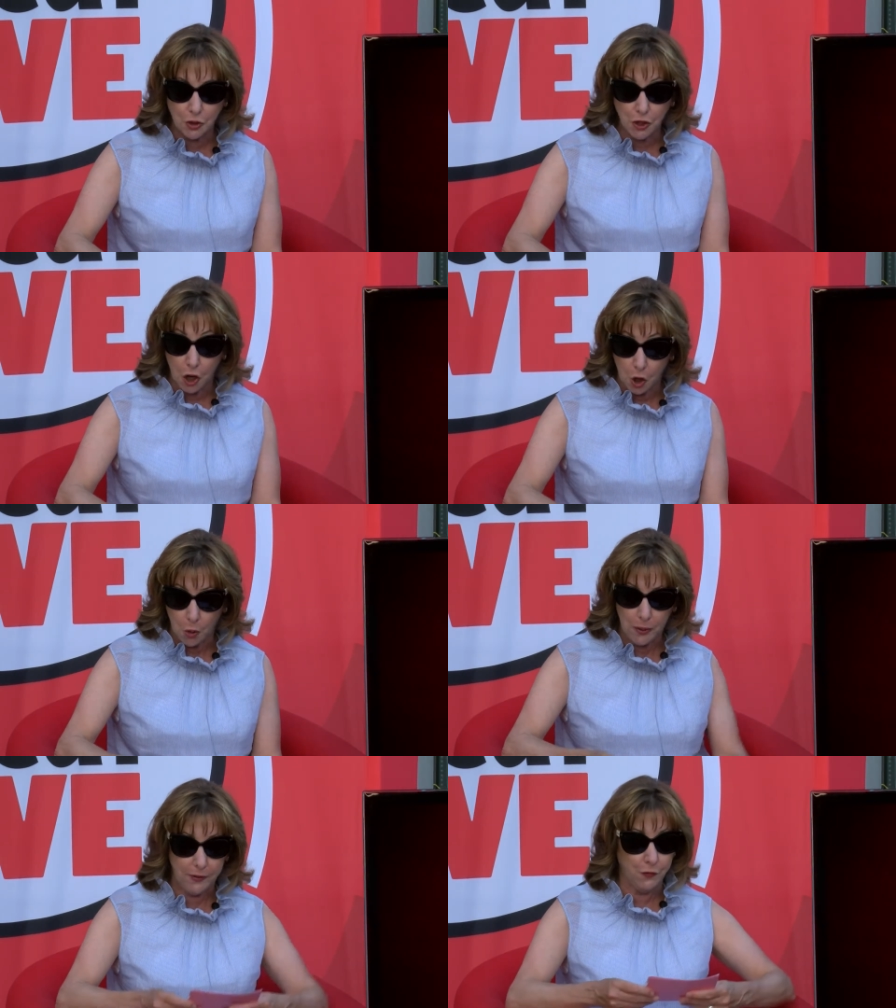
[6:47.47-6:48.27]

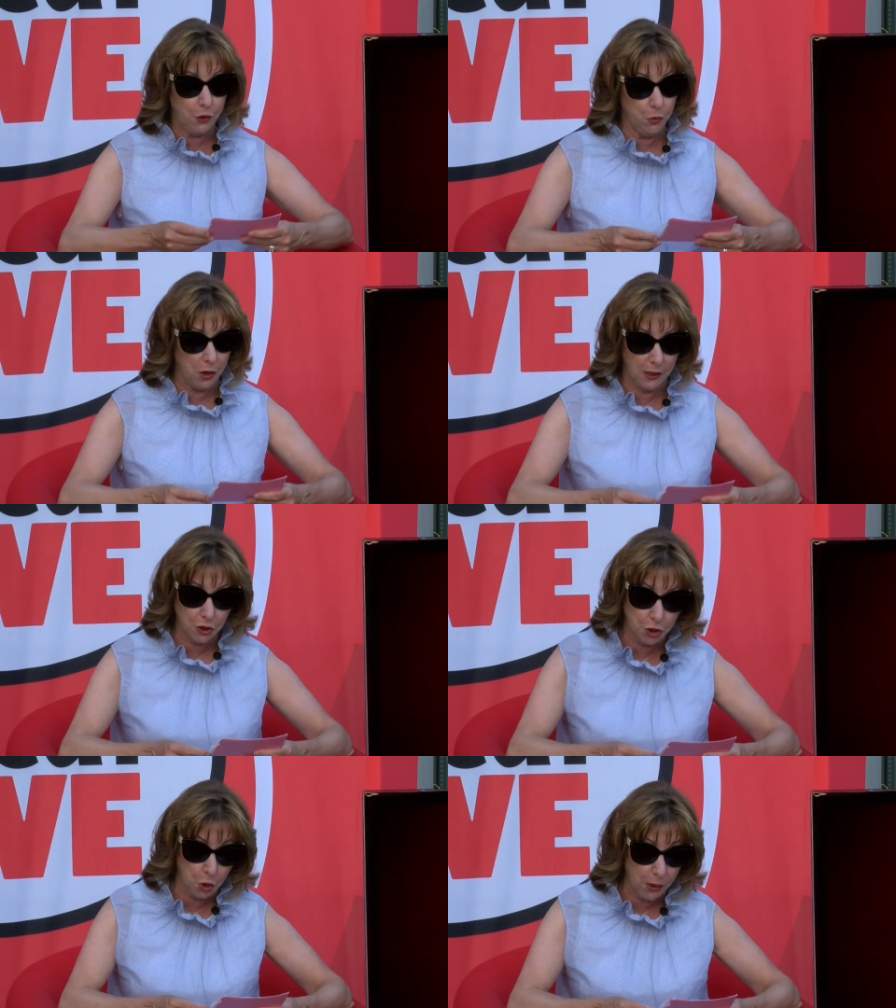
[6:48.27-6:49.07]
So if you
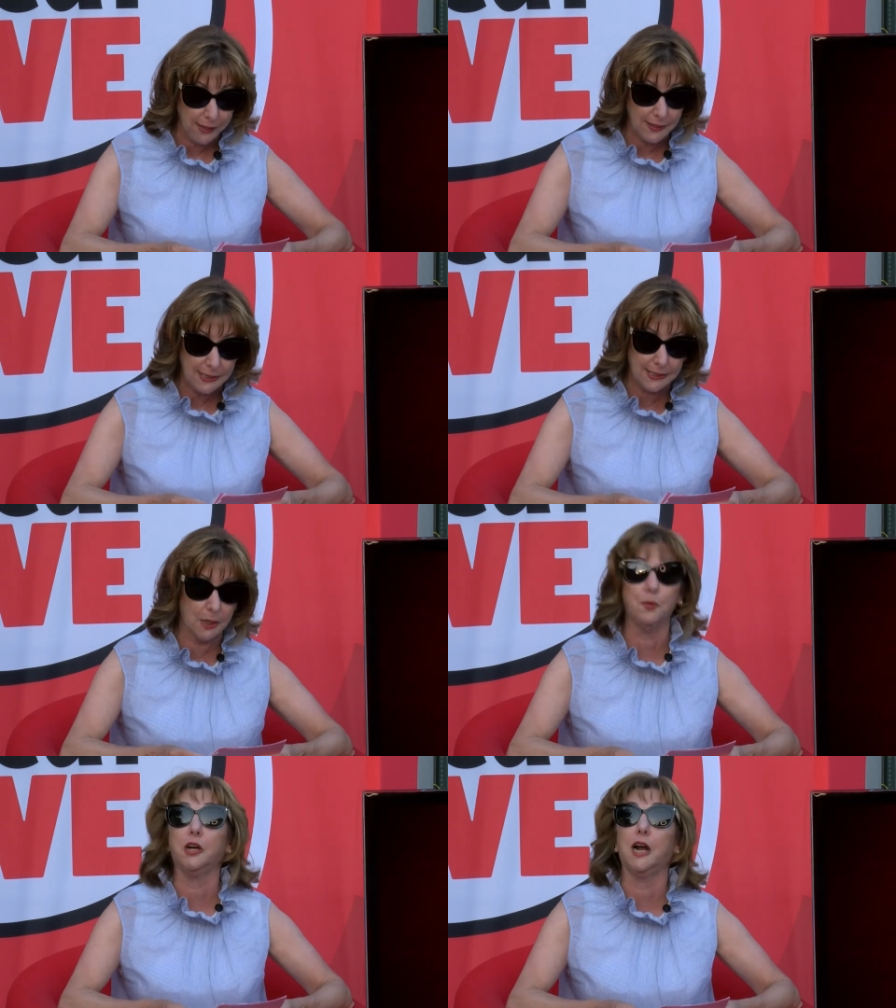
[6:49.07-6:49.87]
want, join the summer